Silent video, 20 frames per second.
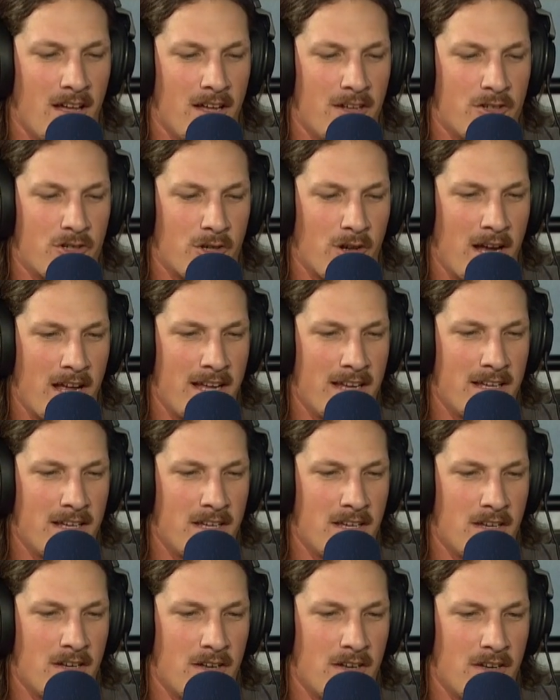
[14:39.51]
try
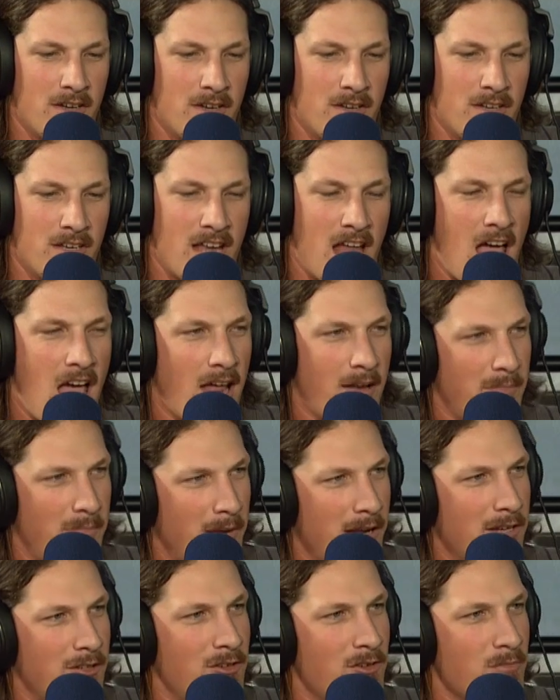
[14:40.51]
and not
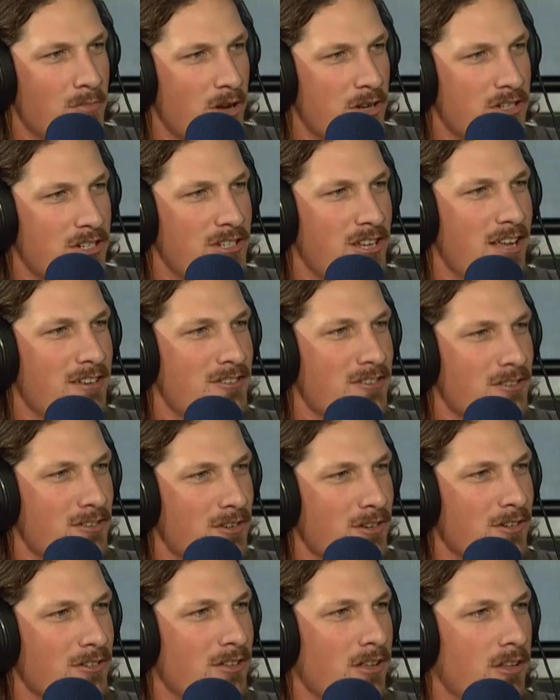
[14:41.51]
pay too much attention
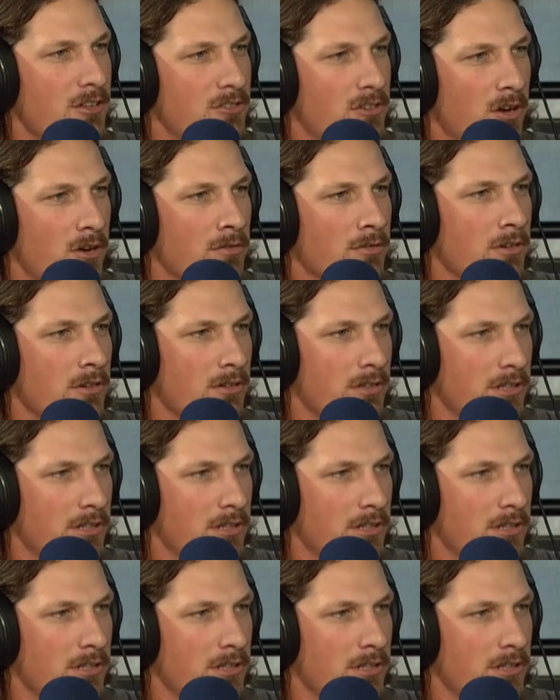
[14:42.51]
to it till it's over.